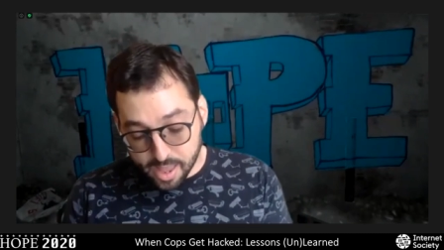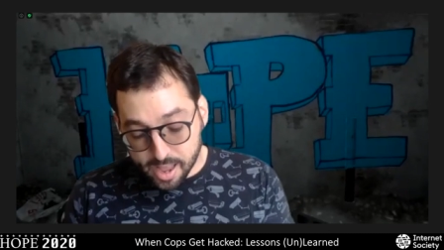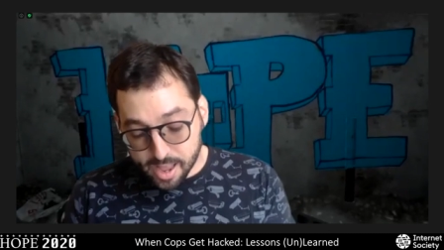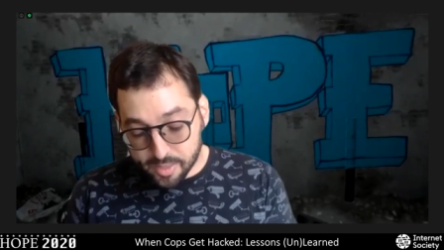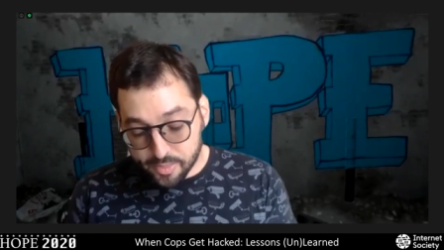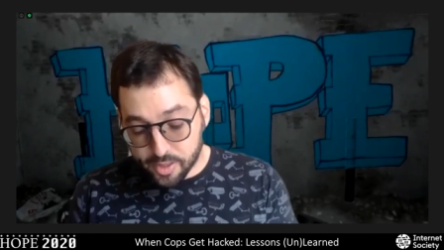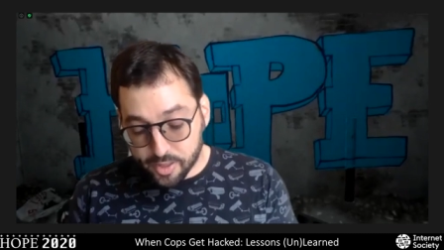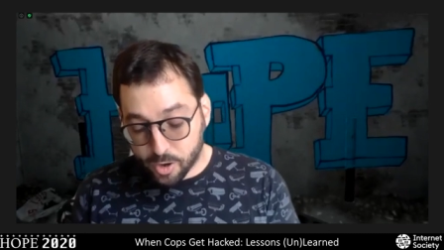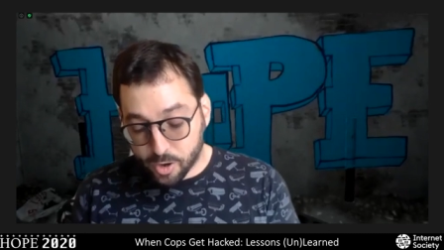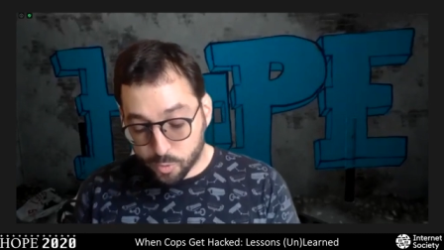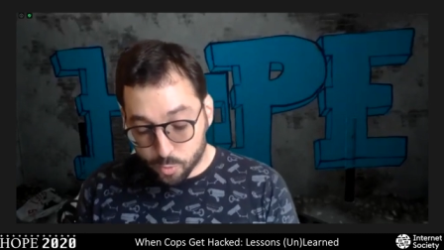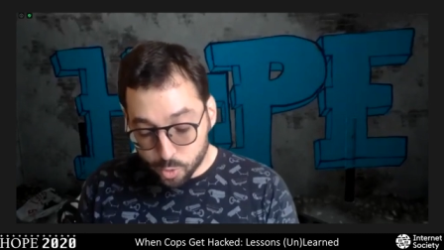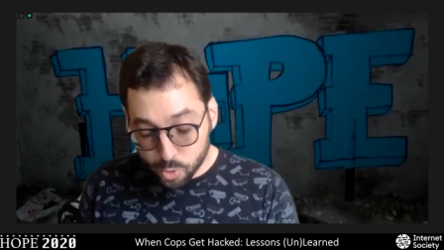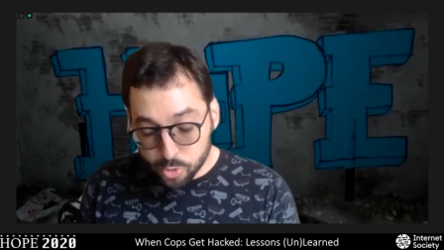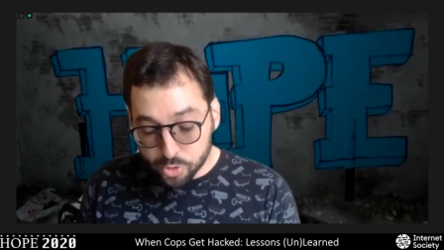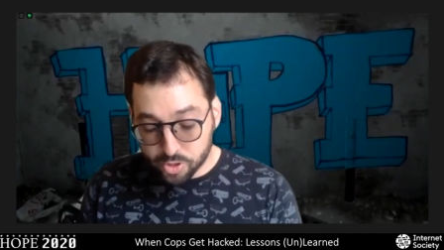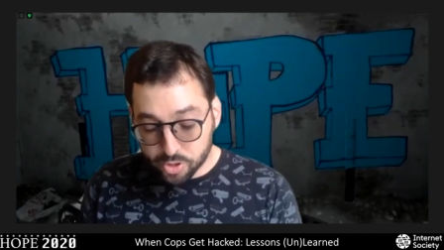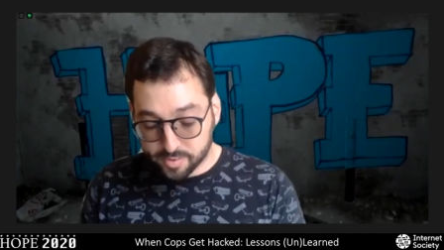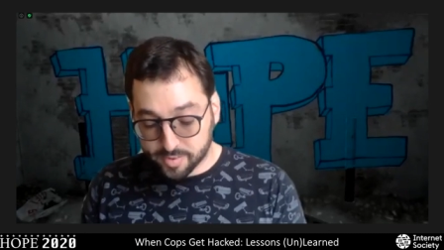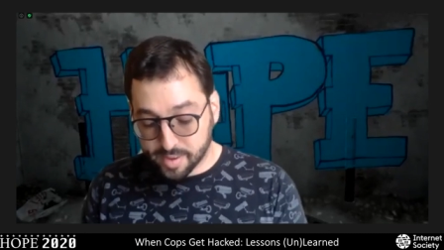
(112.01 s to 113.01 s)
and they are a
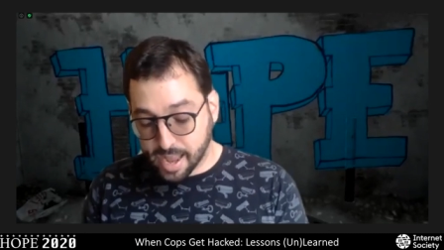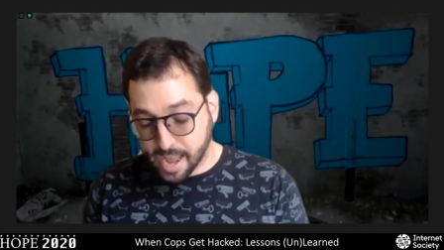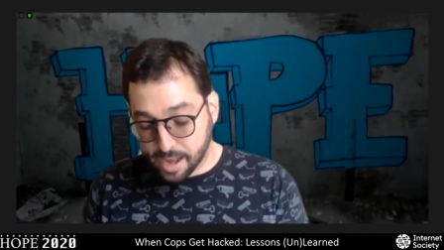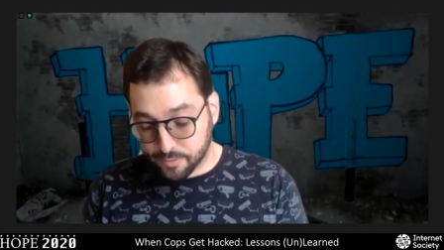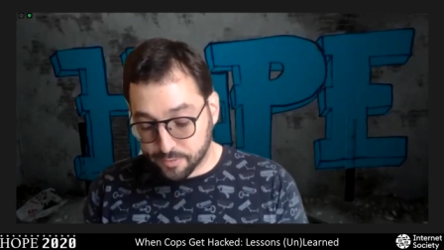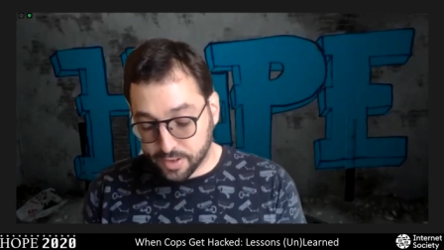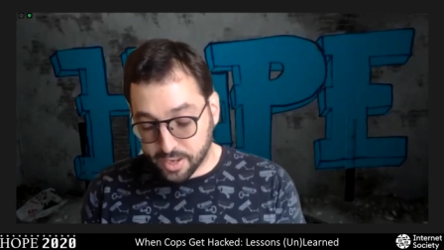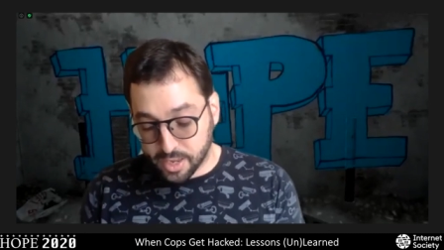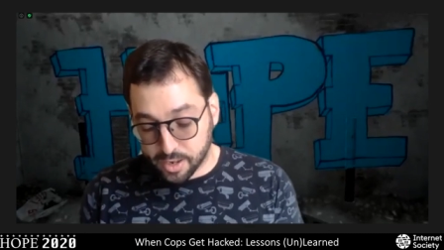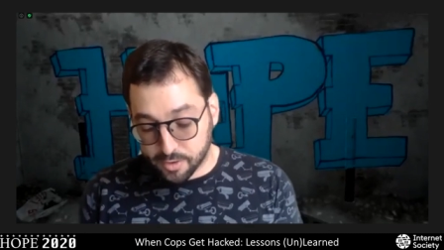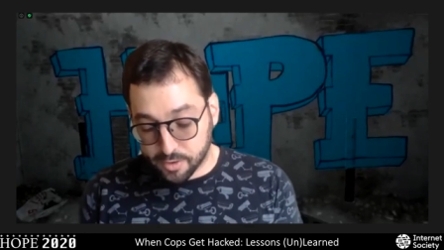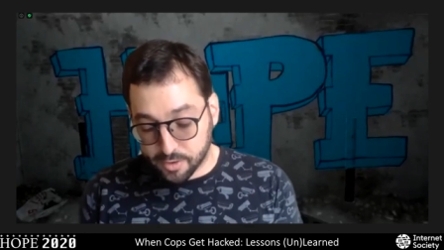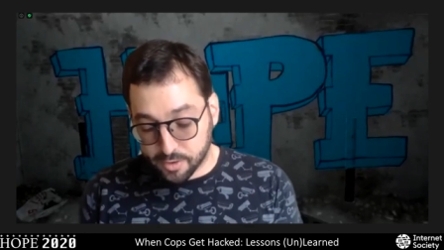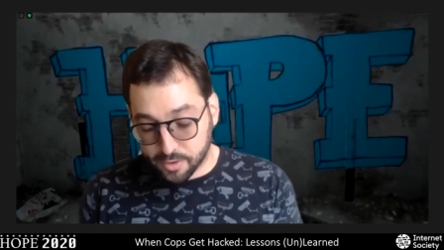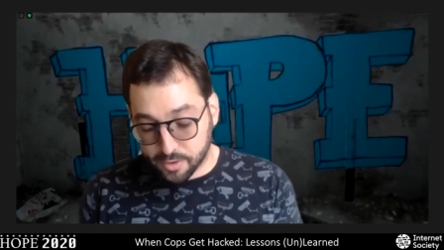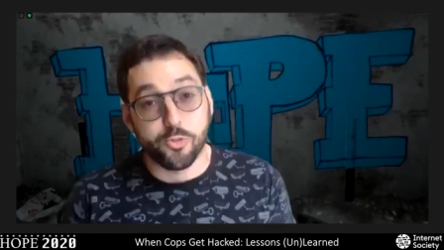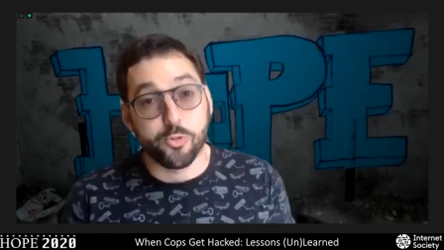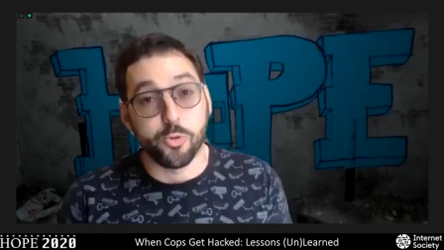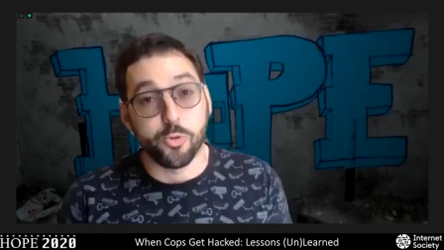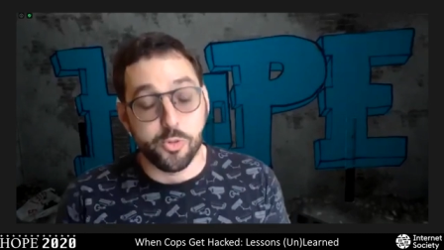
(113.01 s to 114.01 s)
ruthless advocate for
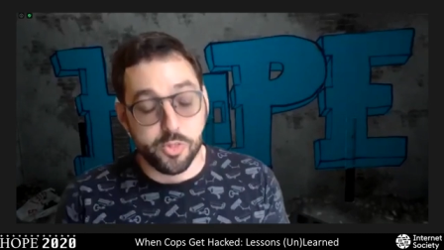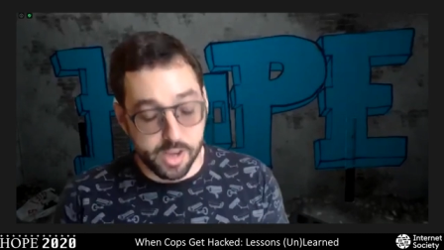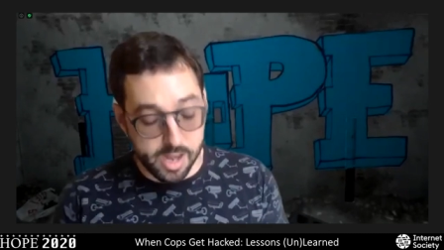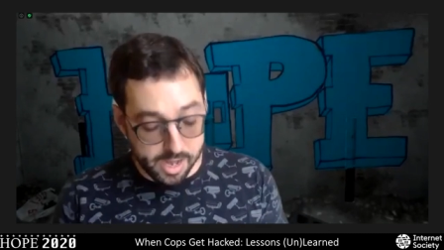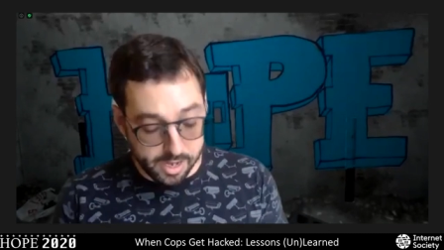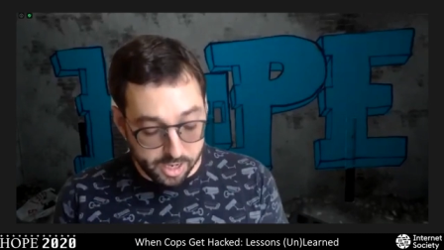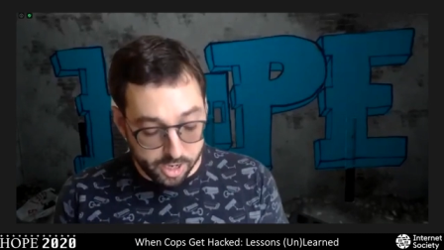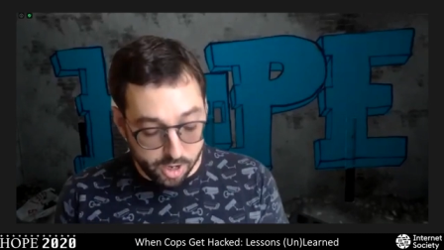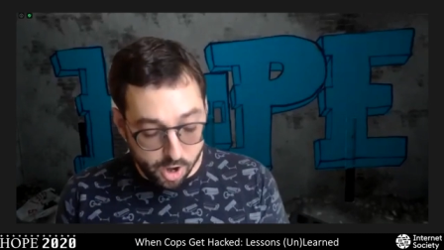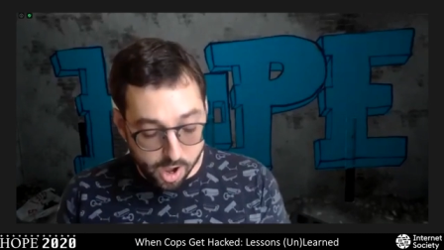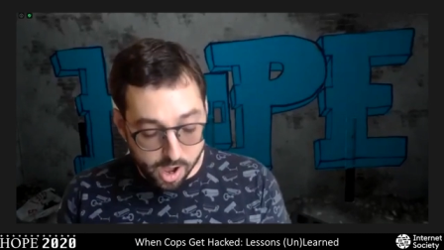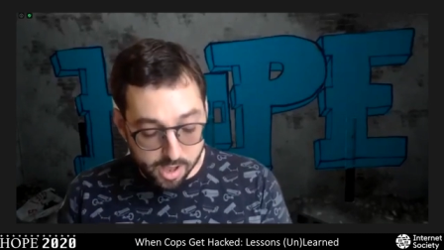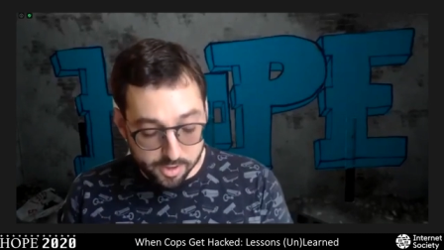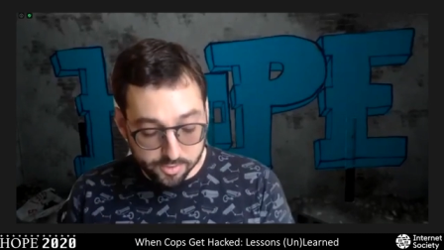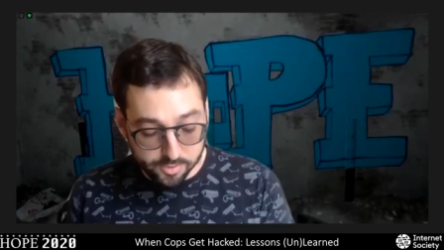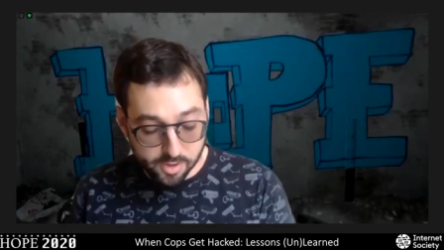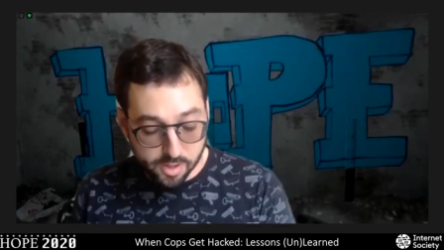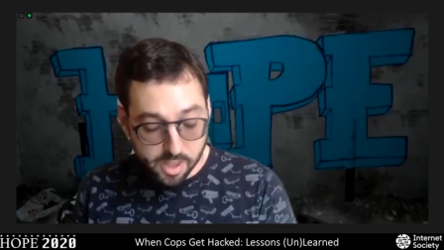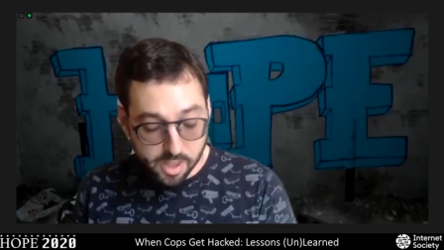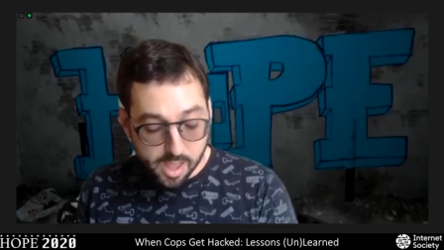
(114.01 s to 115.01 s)
the truth at any
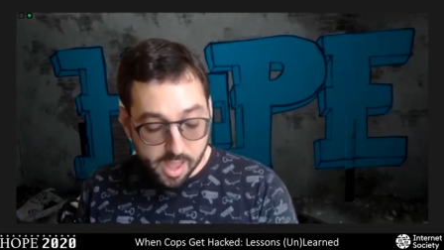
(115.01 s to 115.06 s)
cost.